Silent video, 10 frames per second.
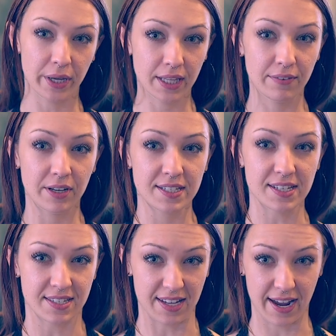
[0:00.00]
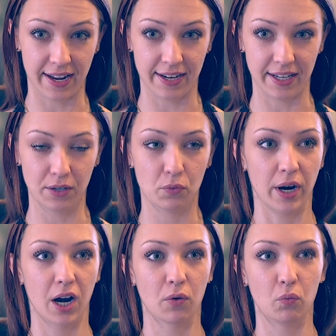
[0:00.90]
We live in a society
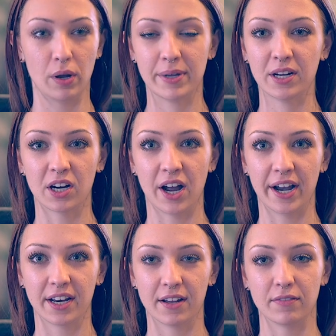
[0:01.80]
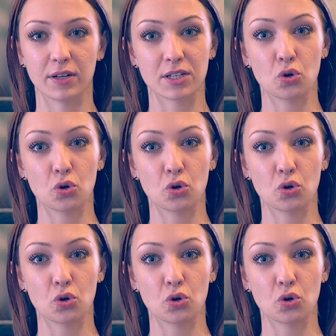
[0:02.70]
where women are kind of